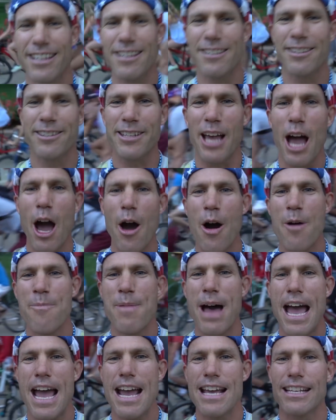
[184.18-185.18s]
is so
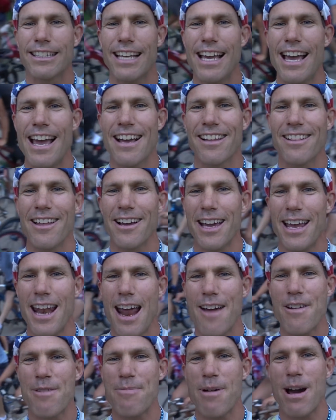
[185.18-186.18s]
amazing! Look at
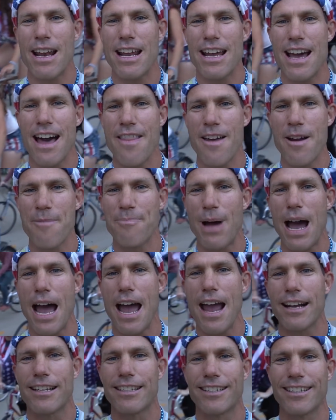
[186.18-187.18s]
everybody on their bikes!